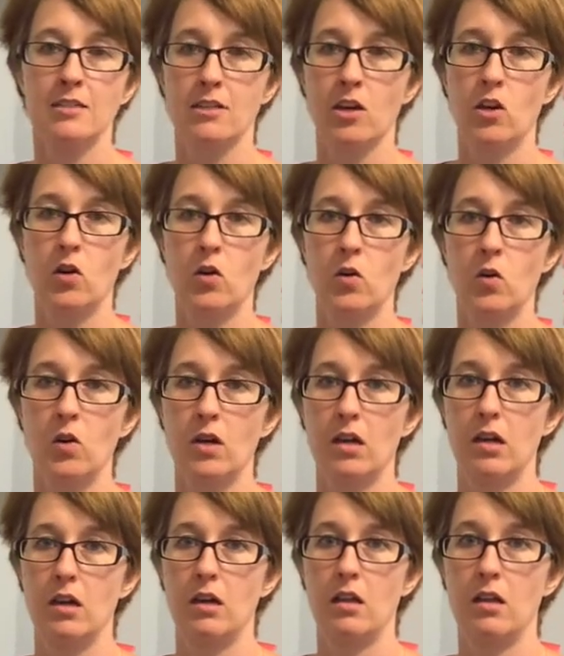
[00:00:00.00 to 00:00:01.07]
So
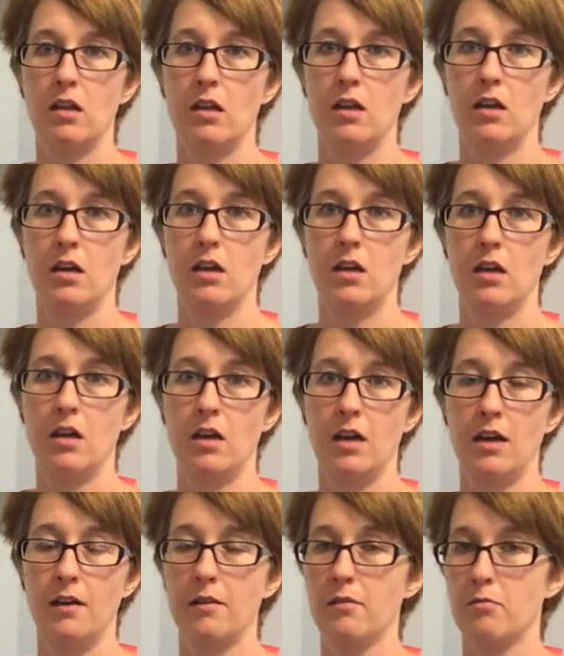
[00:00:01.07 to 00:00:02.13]

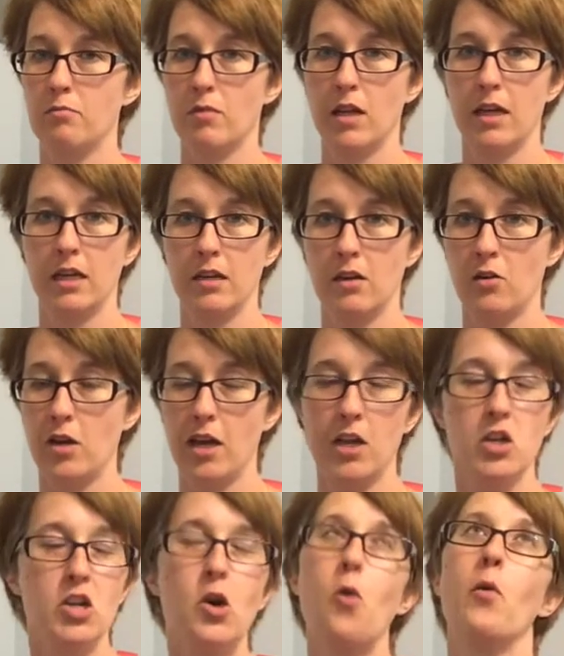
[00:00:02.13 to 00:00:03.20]
I'm like, okay,
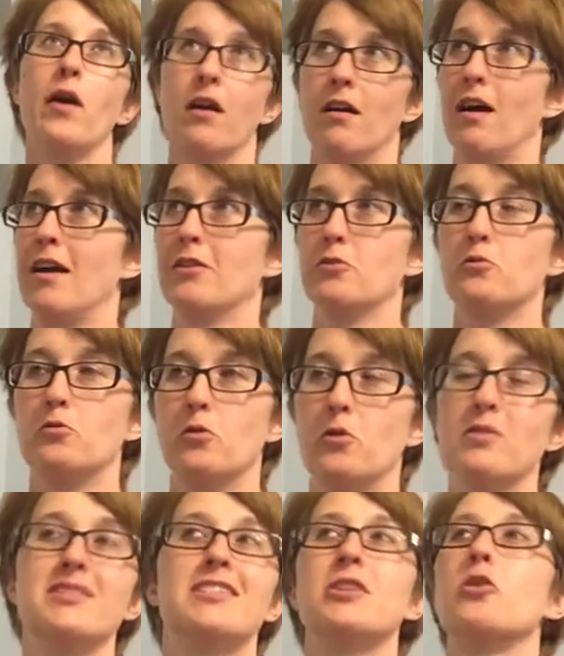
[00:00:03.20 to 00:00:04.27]
nowhere on
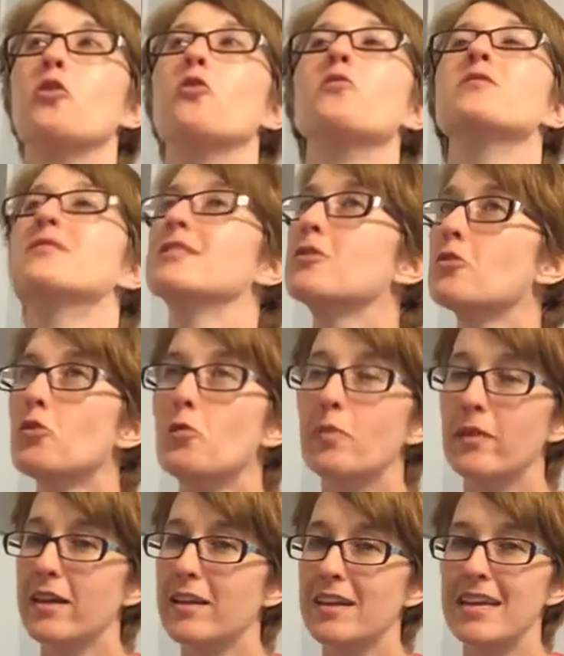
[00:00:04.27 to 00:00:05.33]
Google. Zero, zero
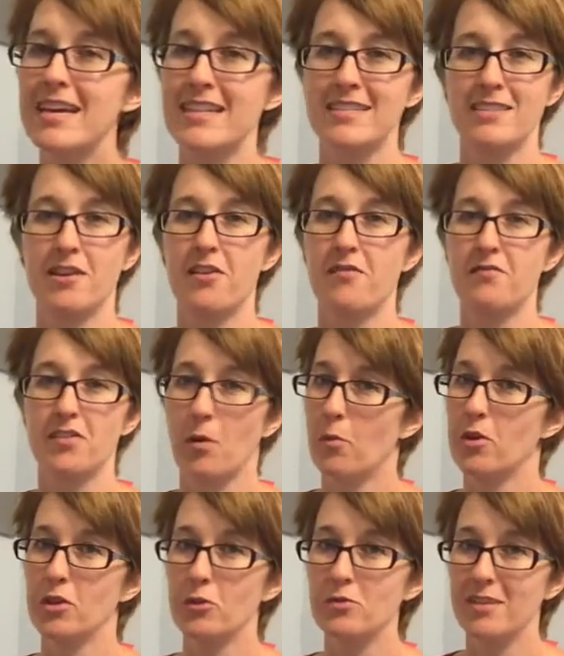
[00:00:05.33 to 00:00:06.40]
play hits of
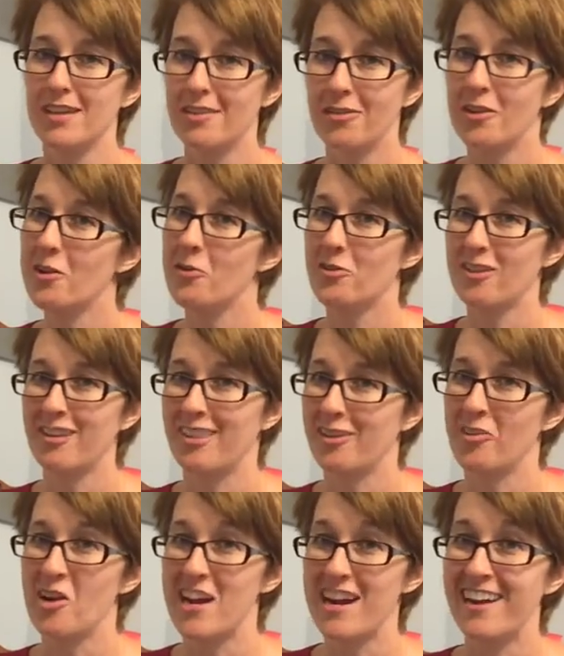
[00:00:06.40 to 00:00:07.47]
someone losing their tooth the
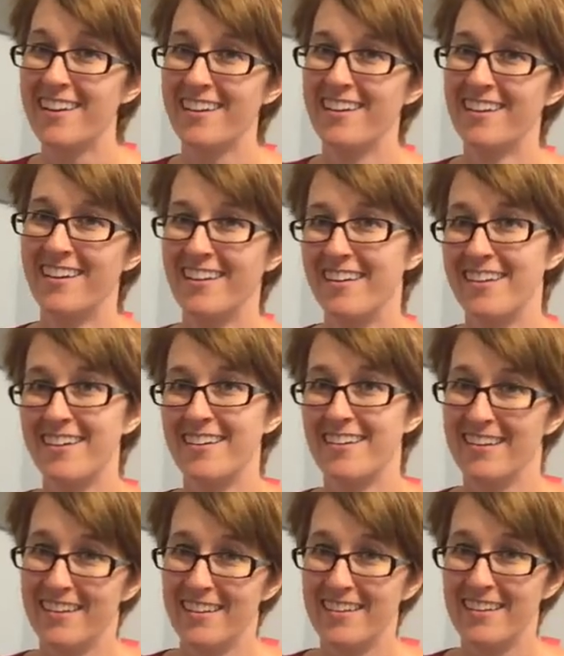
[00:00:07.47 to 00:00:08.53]
three,
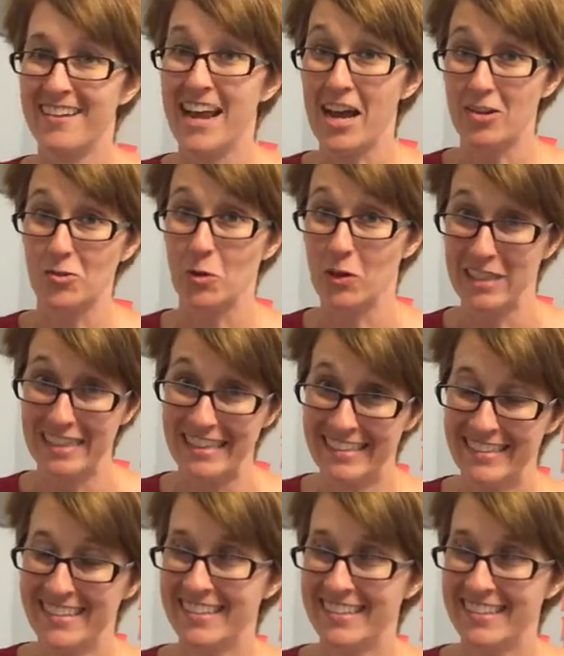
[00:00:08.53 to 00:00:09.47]
naturally.